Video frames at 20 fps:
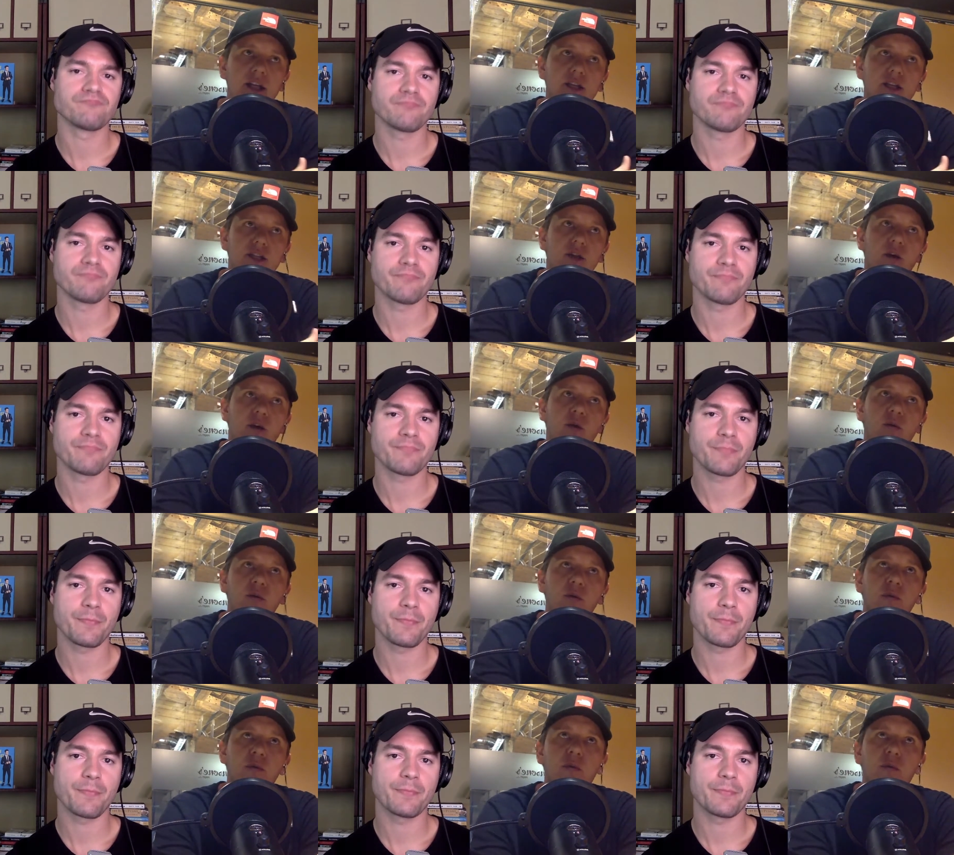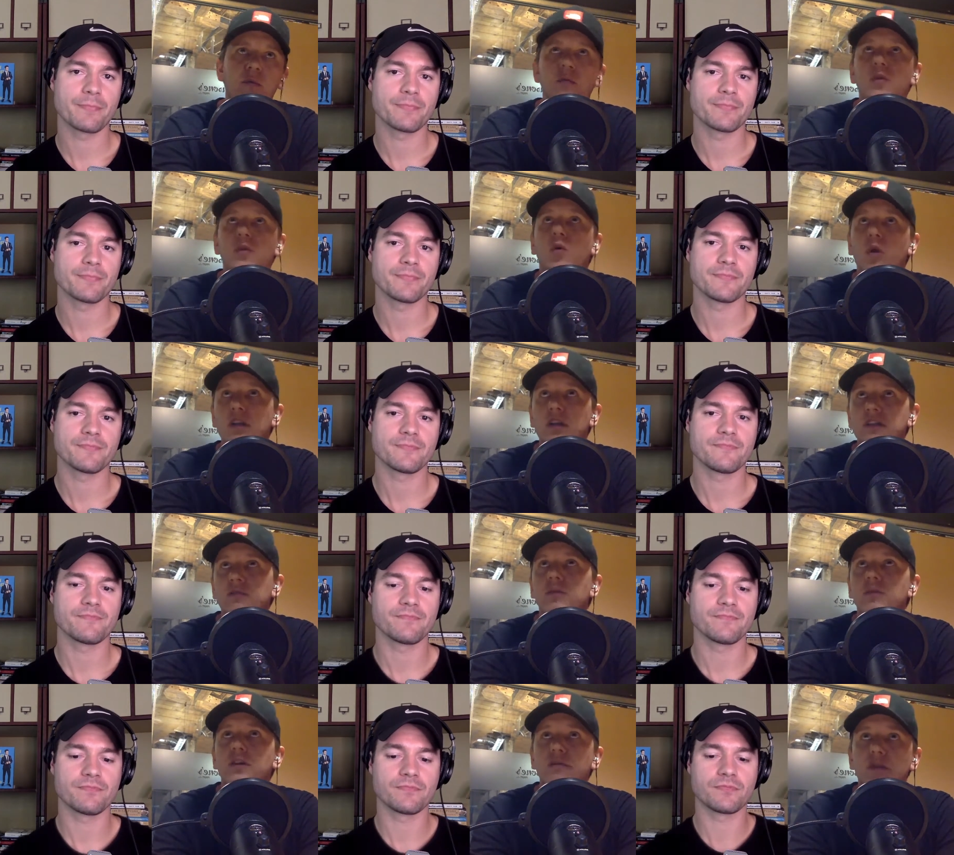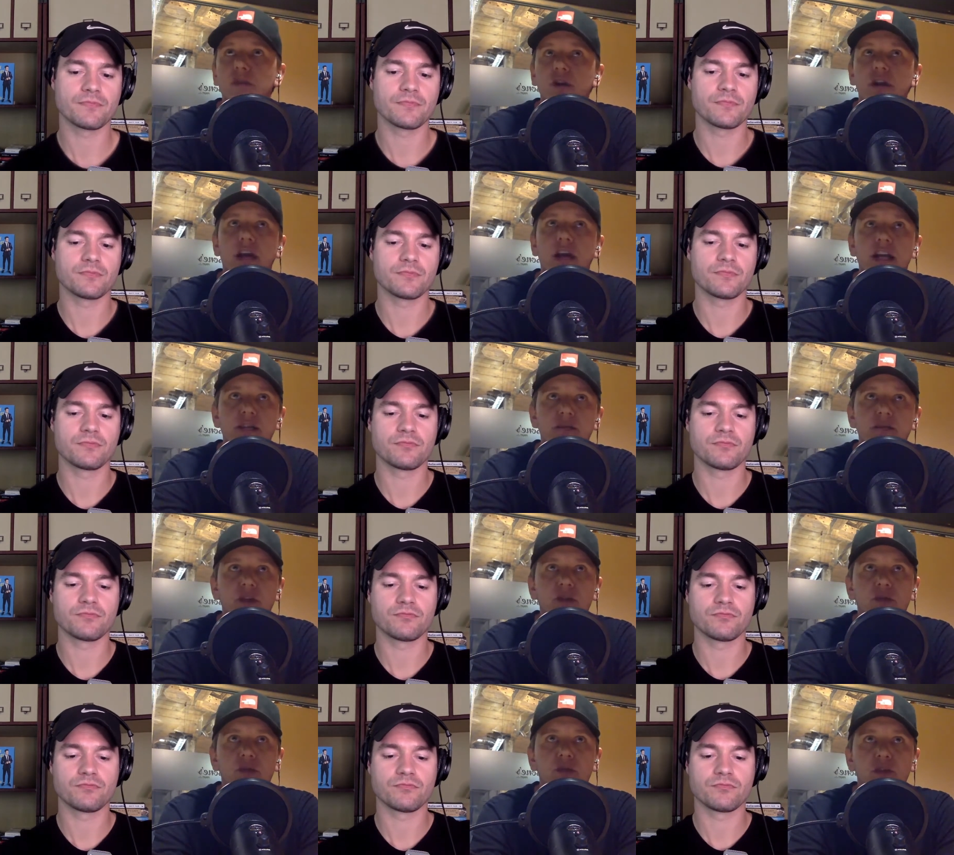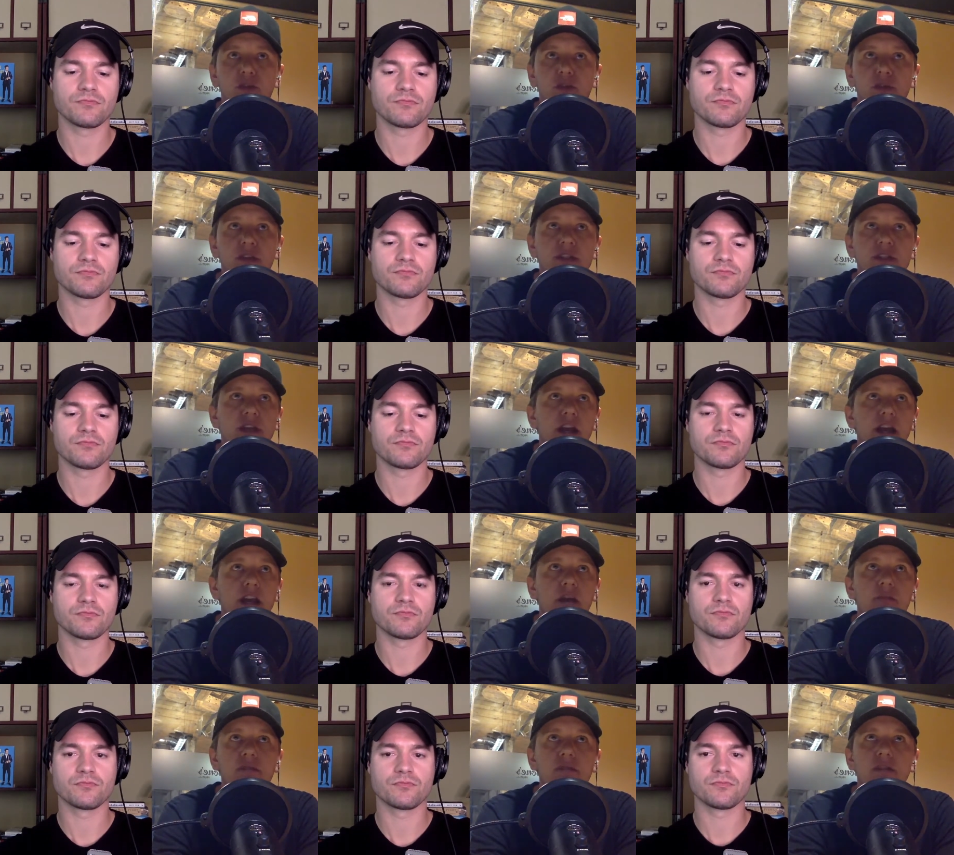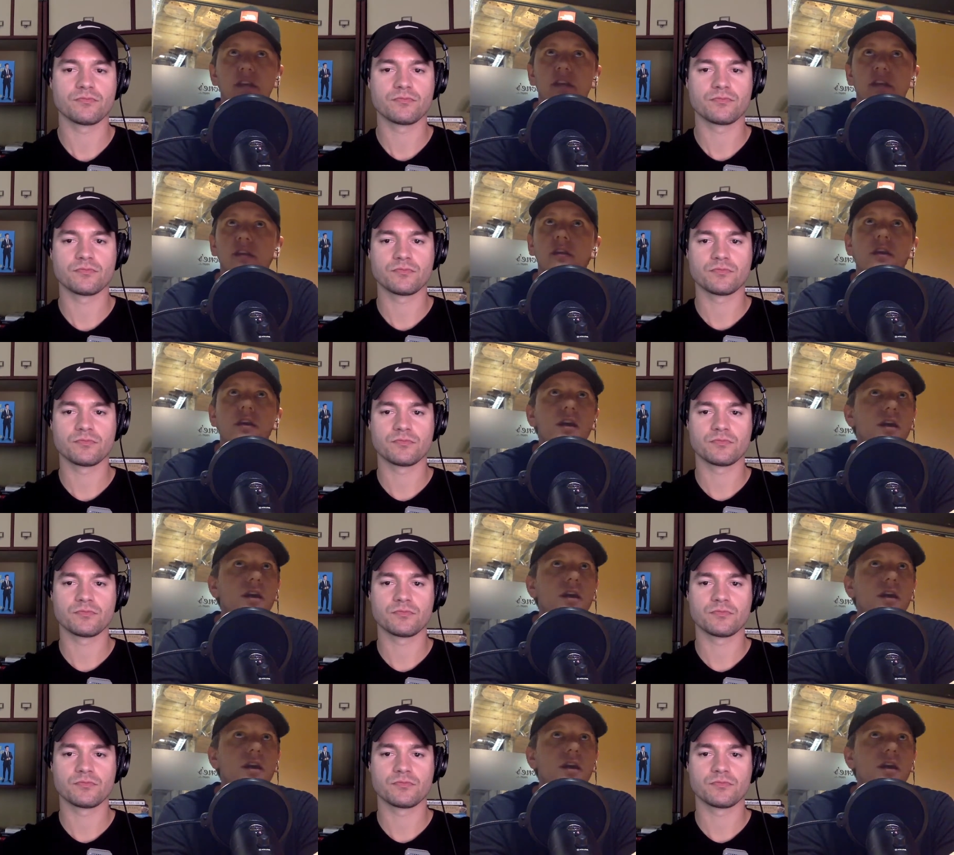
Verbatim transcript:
Speaker 1: So the ones that were converting last month would have been signups in